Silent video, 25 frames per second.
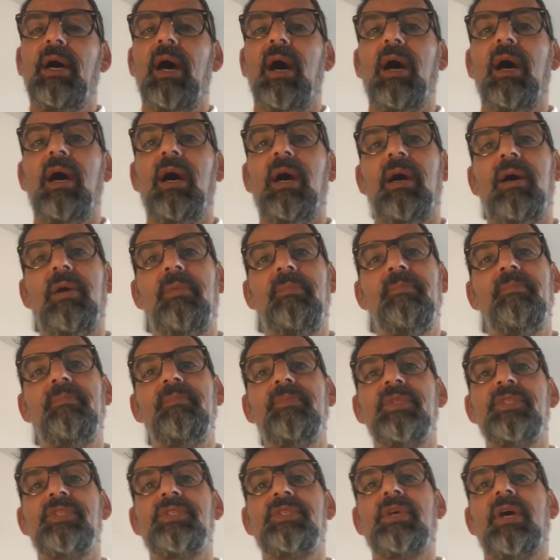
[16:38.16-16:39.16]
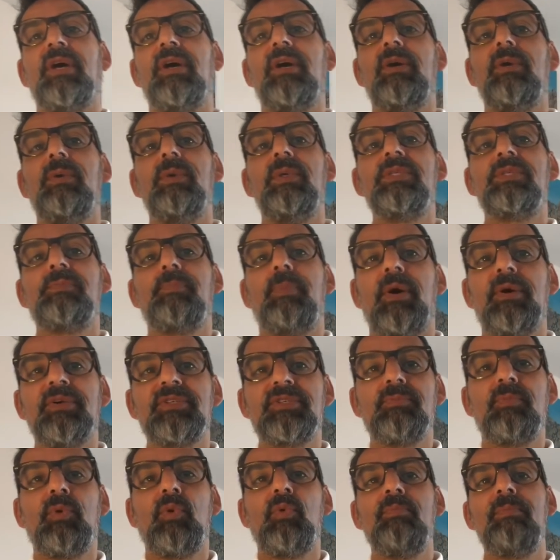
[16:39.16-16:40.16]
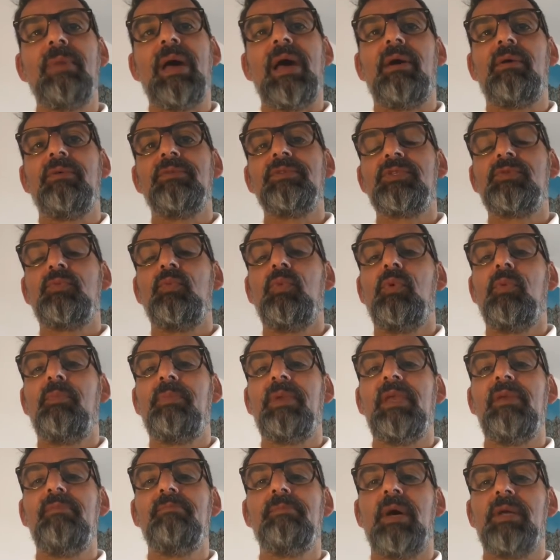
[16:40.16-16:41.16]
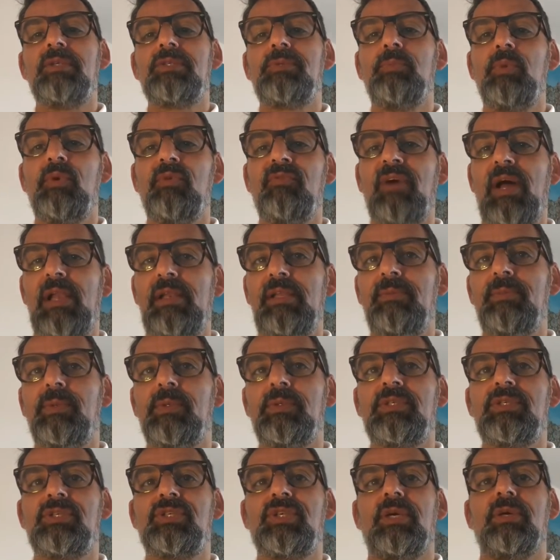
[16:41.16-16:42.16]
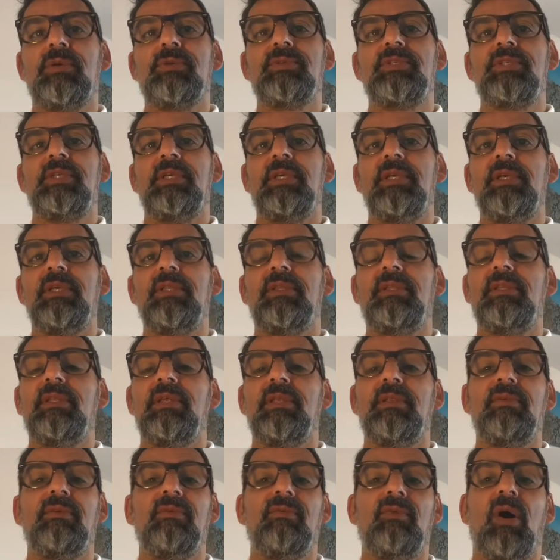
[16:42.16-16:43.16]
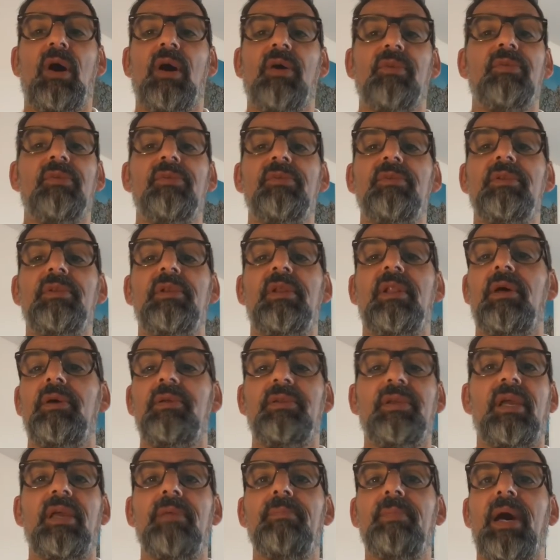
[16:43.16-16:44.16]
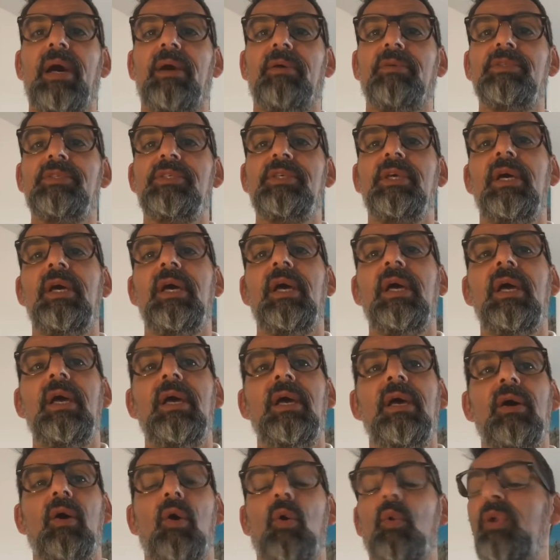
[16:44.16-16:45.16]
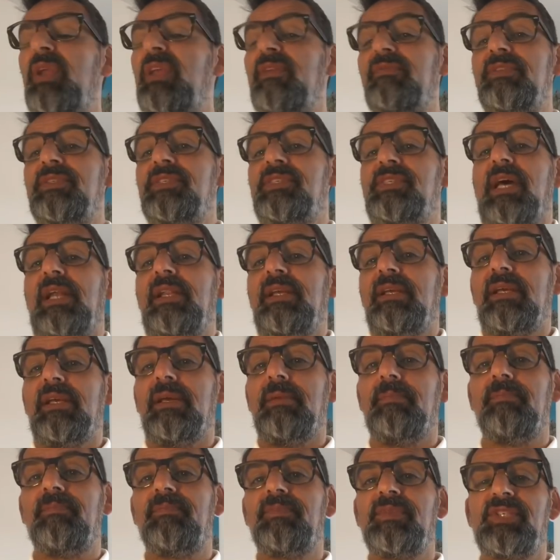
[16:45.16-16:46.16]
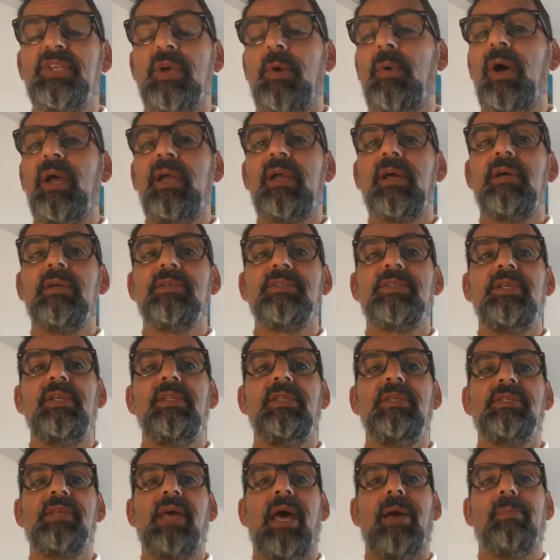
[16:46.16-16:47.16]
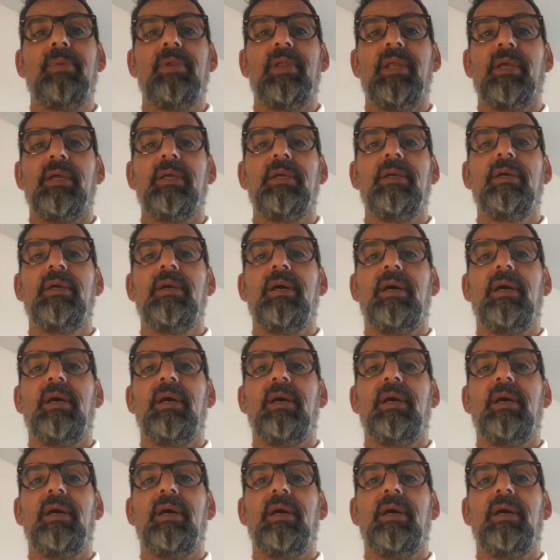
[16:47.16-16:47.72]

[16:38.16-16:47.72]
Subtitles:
So it's possible Mount will be much more valuable to Chelsea than rather than loaning him out or even selling him. So I can't see this happening.